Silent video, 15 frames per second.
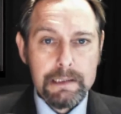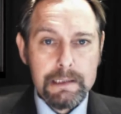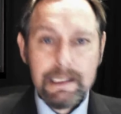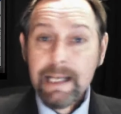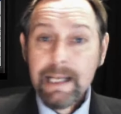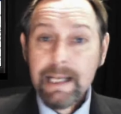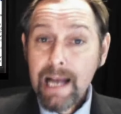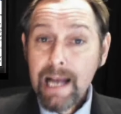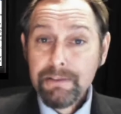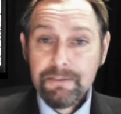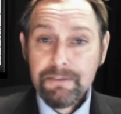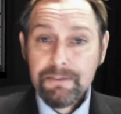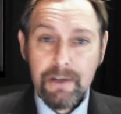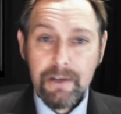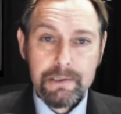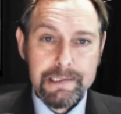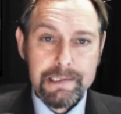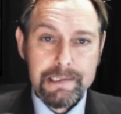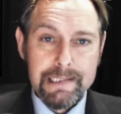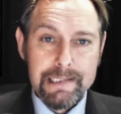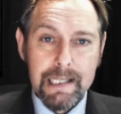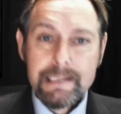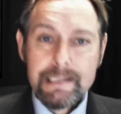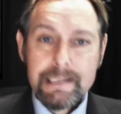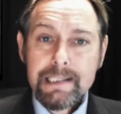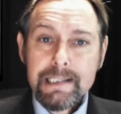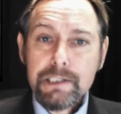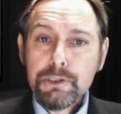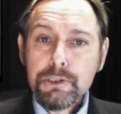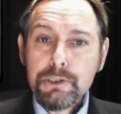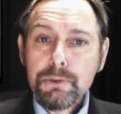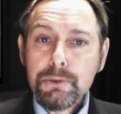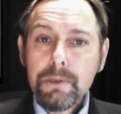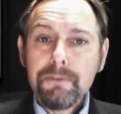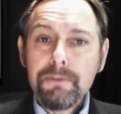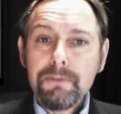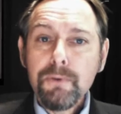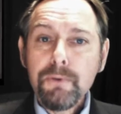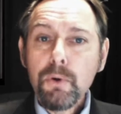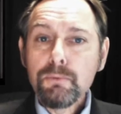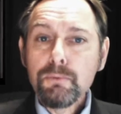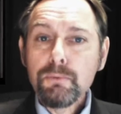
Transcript: So there you have it, folks. And this is true for